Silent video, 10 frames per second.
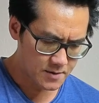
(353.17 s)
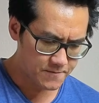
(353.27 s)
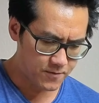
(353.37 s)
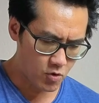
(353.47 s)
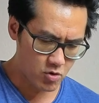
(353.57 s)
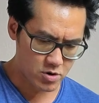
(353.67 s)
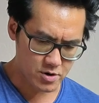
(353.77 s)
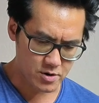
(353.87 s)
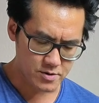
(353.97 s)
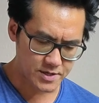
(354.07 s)

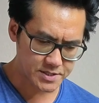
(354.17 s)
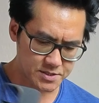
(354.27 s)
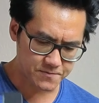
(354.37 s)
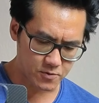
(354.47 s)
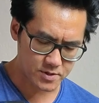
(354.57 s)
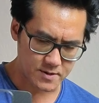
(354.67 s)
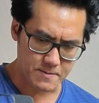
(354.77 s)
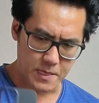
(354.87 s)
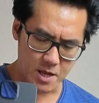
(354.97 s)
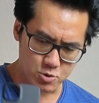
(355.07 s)
for
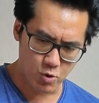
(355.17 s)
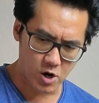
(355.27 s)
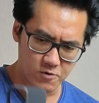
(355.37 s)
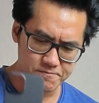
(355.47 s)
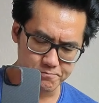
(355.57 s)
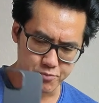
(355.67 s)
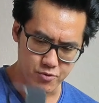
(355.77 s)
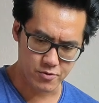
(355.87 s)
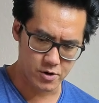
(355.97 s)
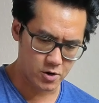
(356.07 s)
the 12
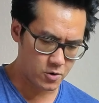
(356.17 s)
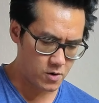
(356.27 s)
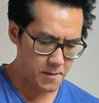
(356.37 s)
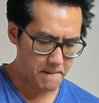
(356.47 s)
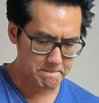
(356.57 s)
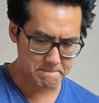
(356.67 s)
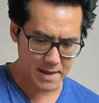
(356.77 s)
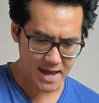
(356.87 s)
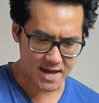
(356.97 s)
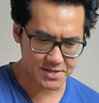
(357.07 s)
Pro
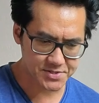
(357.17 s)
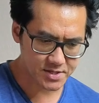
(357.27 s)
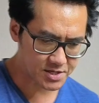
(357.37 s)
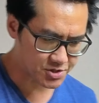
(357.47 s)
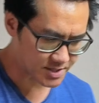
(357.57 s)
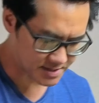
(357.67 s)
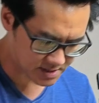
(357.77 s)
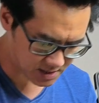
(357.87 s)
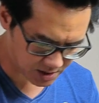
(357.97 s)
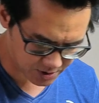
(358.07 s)
Max, as you can
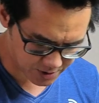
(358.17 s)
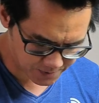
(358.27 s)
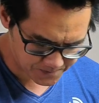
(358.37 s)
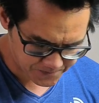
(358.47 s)
see here.